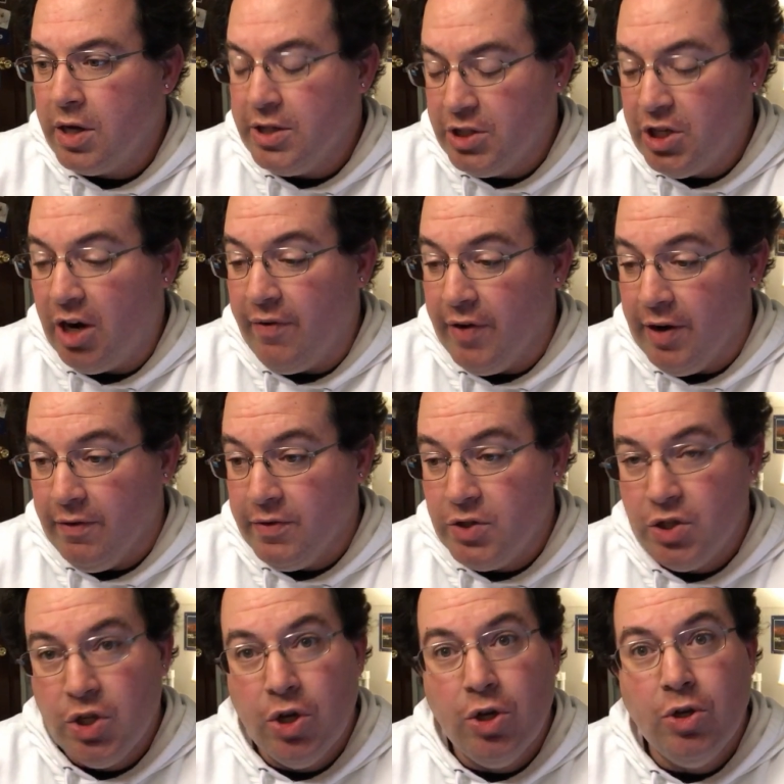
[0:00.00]

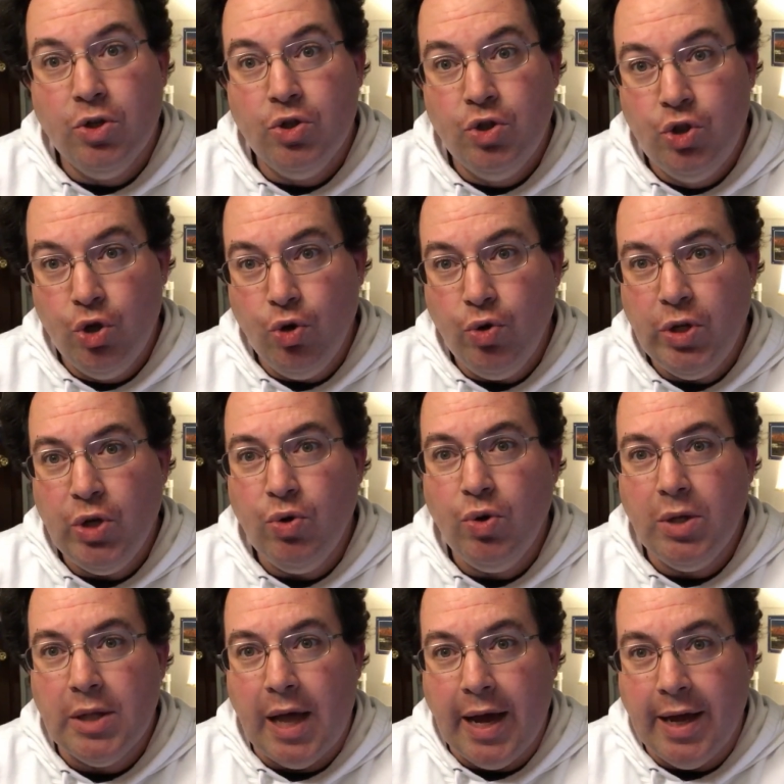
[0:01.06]
Conservatives, do
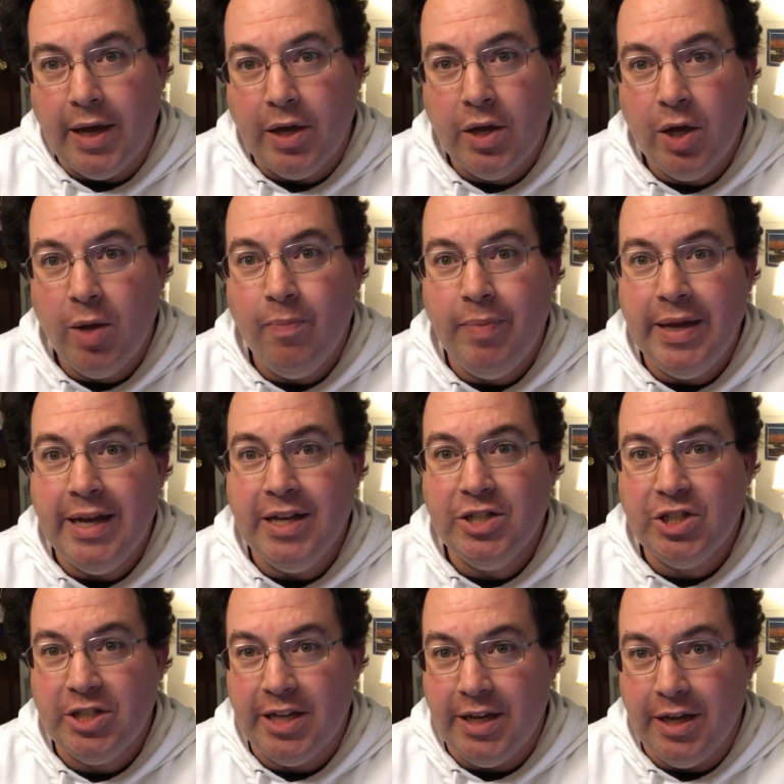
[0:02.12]
you like being
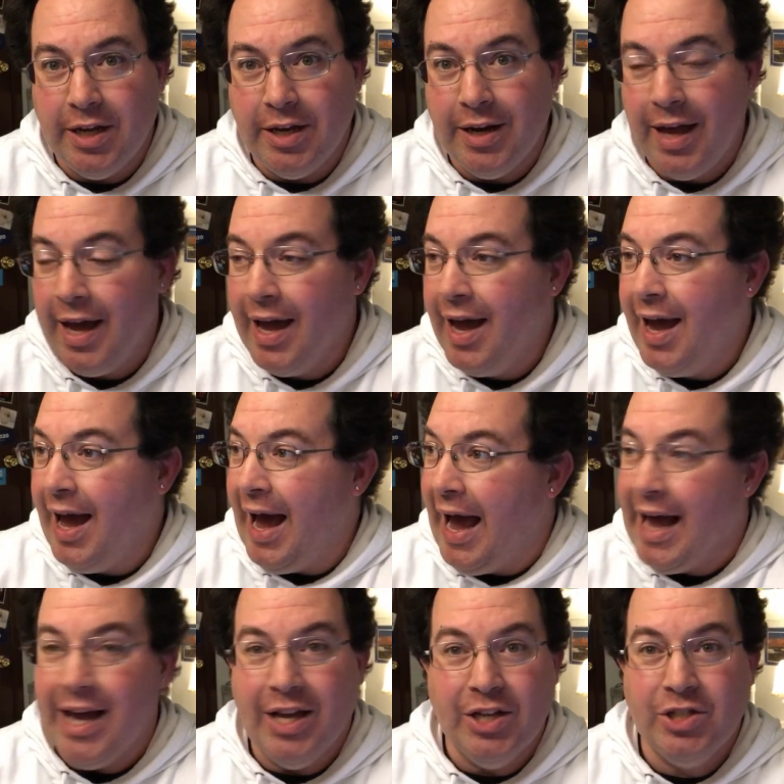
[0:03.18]
seen
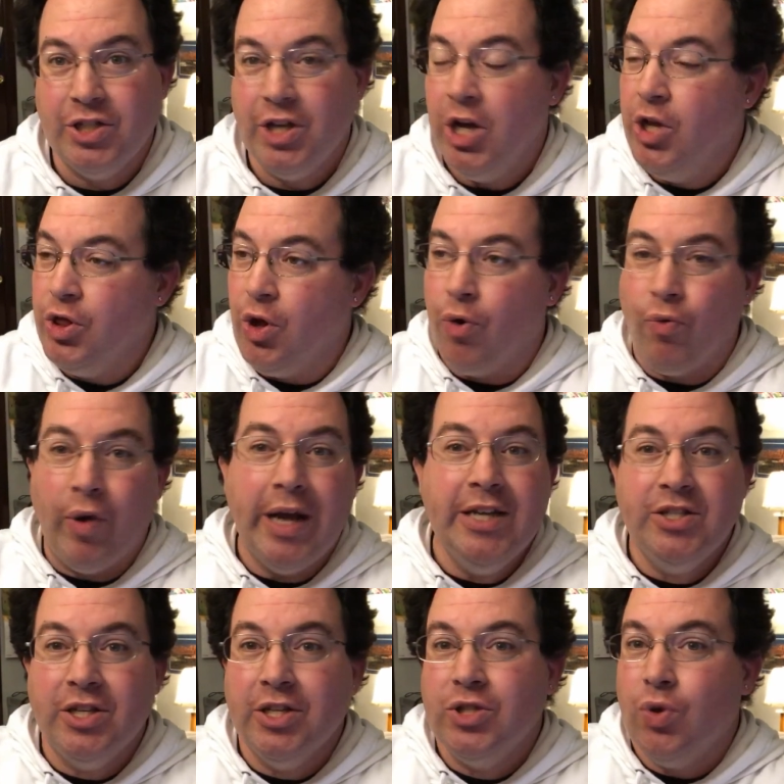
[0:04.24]
as the
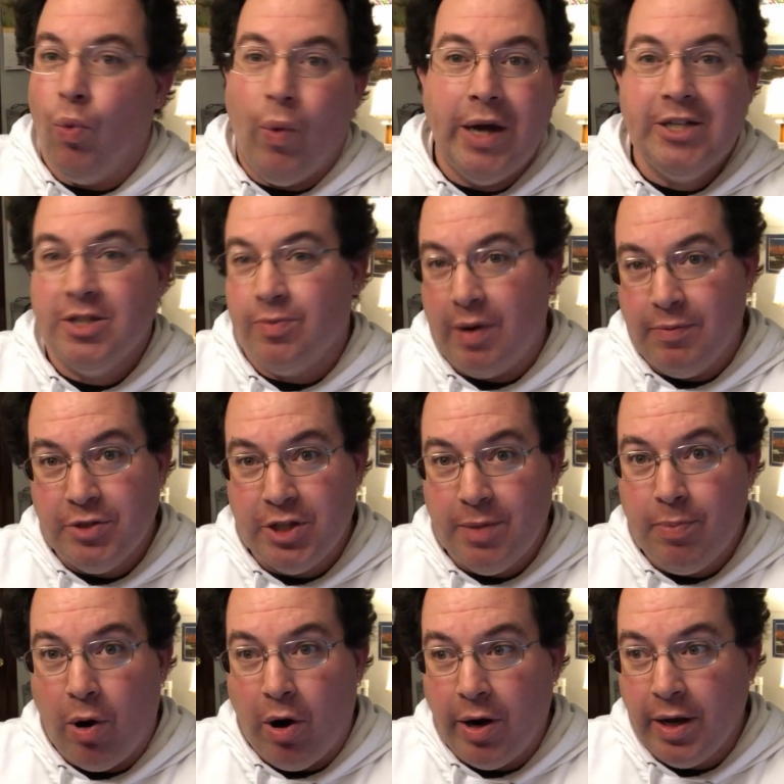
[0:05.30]
racist white supremacy
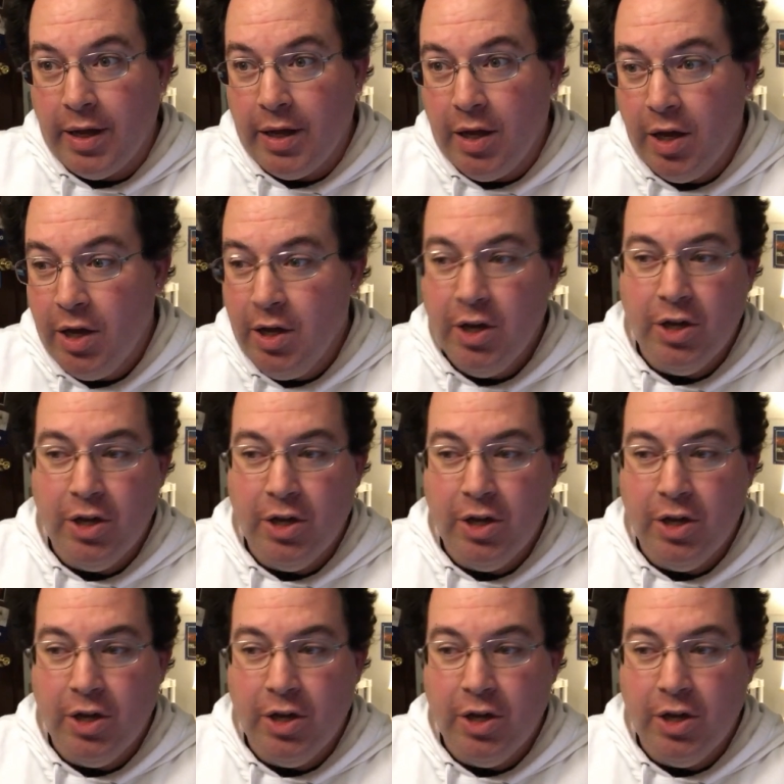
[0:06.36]
party?